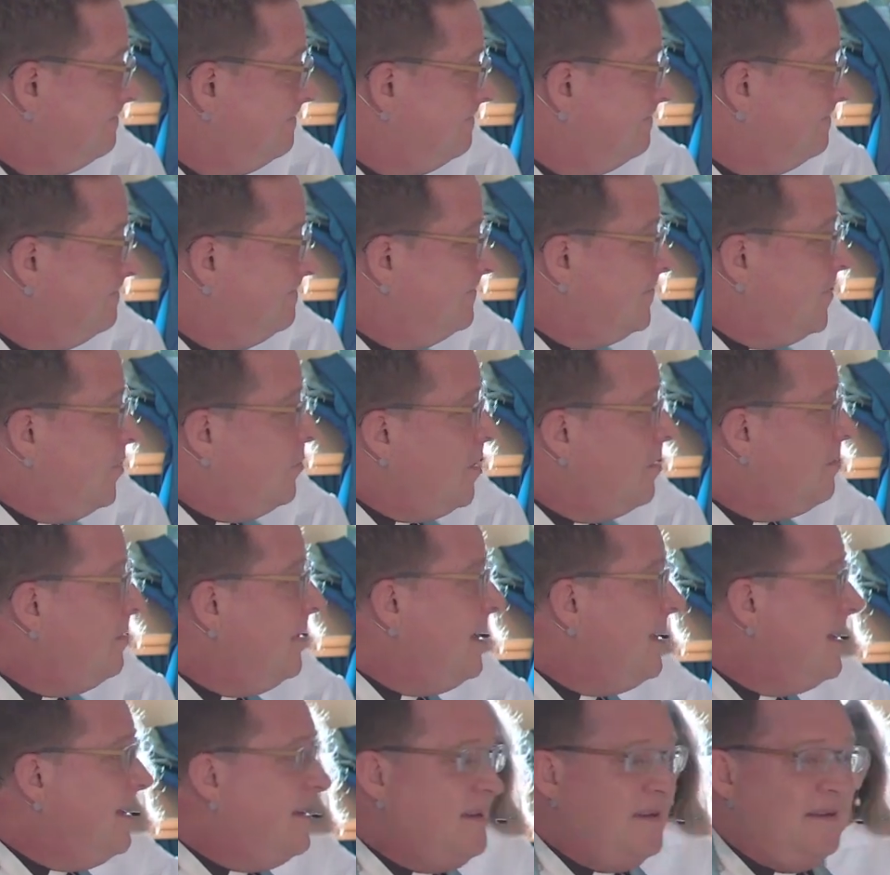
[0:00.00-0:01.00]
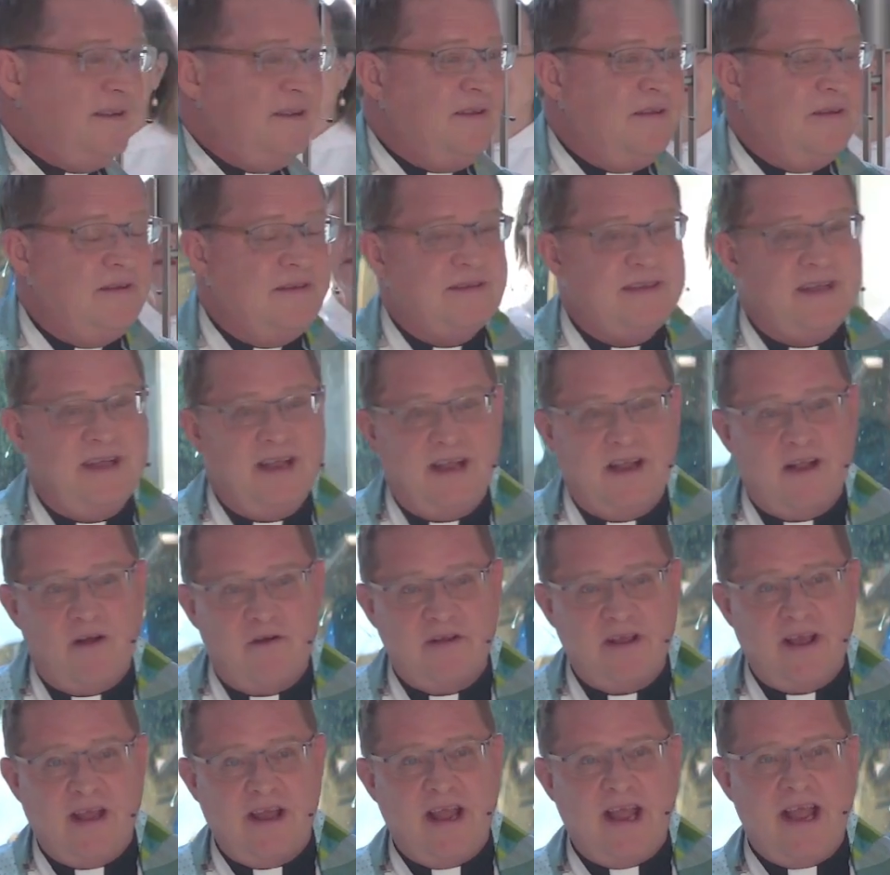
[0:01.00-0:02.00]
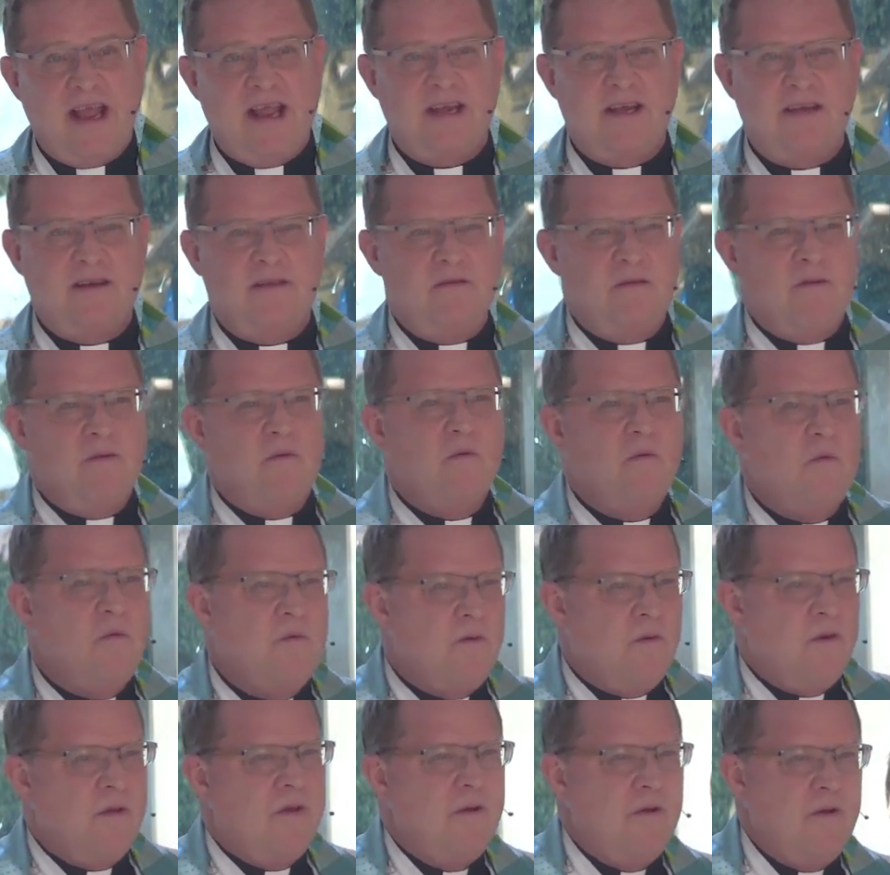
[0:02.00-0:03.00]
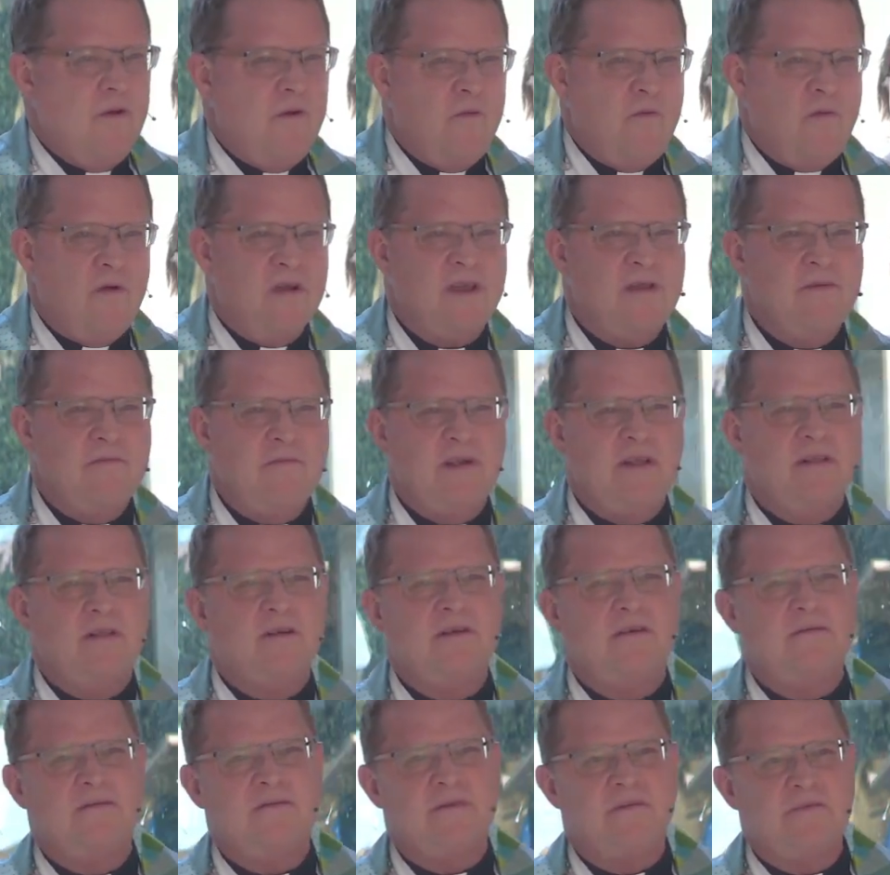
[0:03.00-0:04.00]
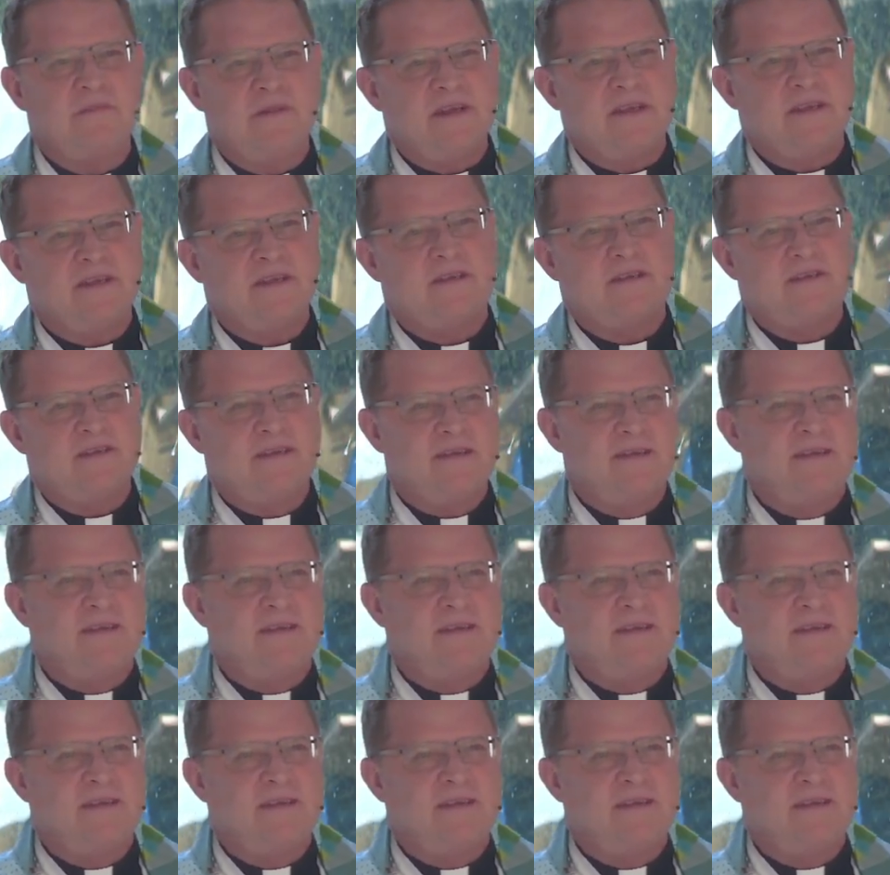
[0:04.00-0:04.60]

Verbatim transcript: we read it saying, okay, hey, what can we learn from this?